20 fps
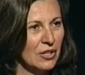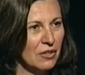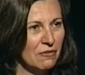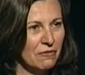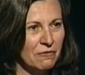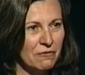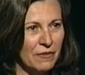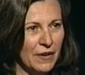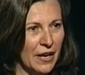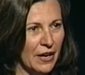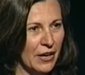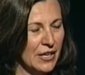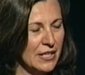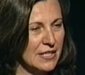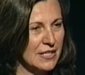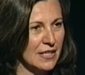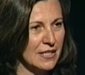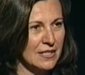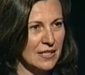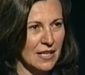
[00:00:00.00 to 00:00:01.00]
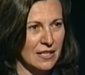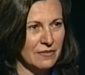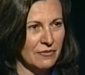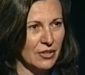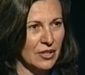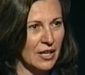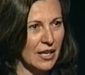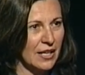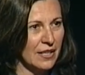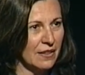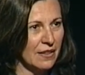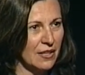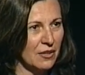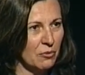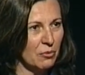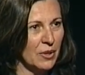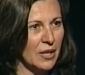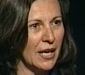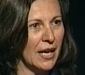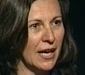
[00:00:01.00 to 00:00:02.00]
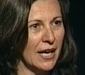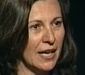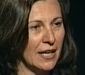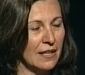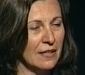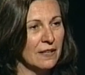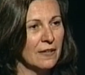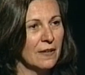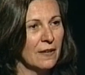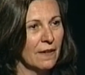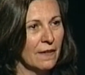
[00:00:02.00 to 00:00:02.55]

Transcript: very successful hunt that we had